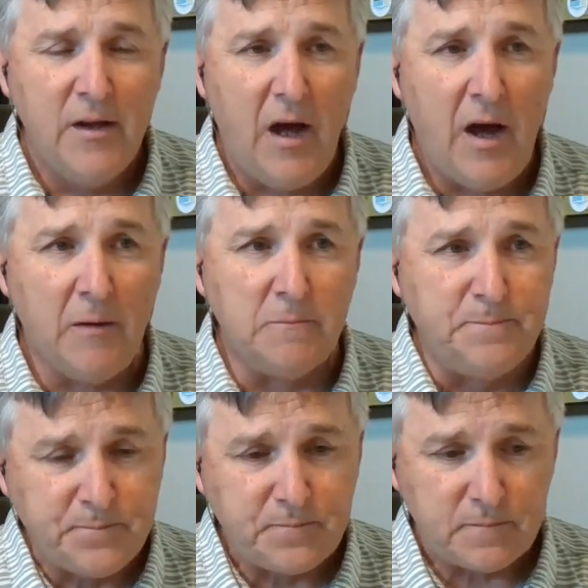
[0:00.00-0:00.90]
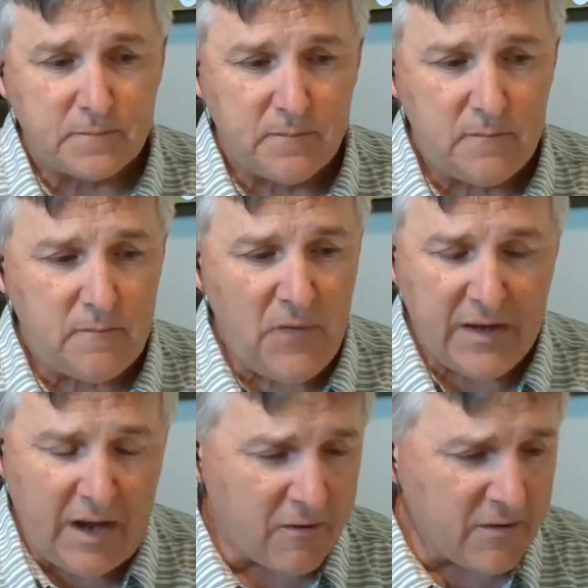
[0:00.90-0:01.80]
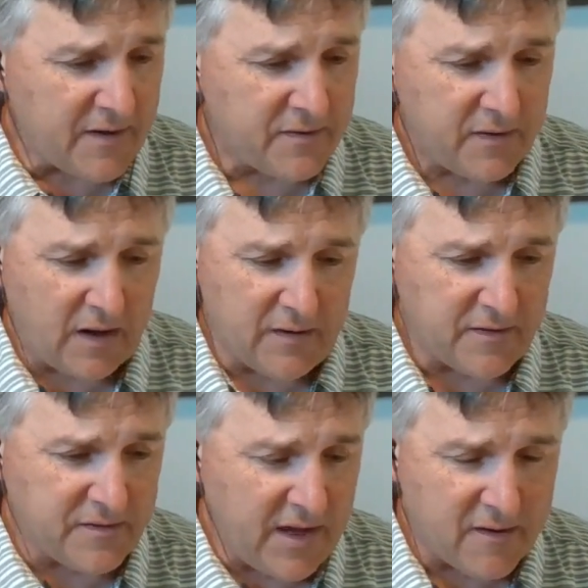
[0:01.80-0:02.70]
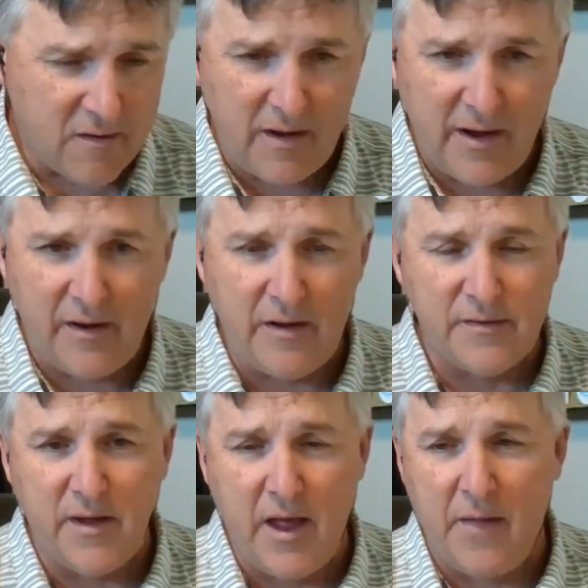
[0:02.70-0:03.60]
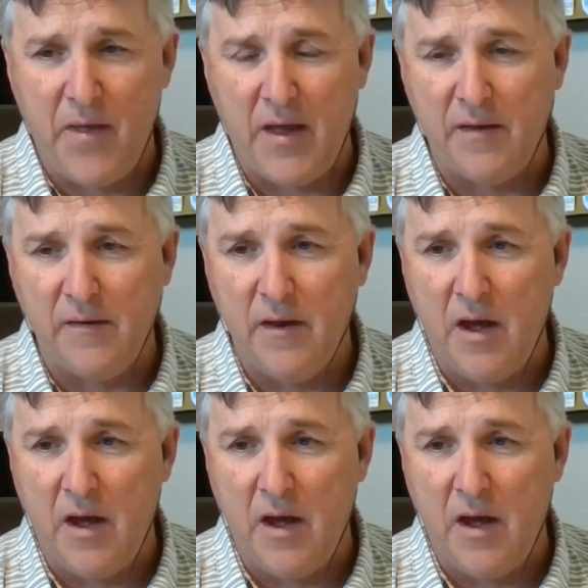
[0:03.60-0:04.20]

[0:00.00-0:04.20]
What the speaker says: Got a nice dinner in us, and then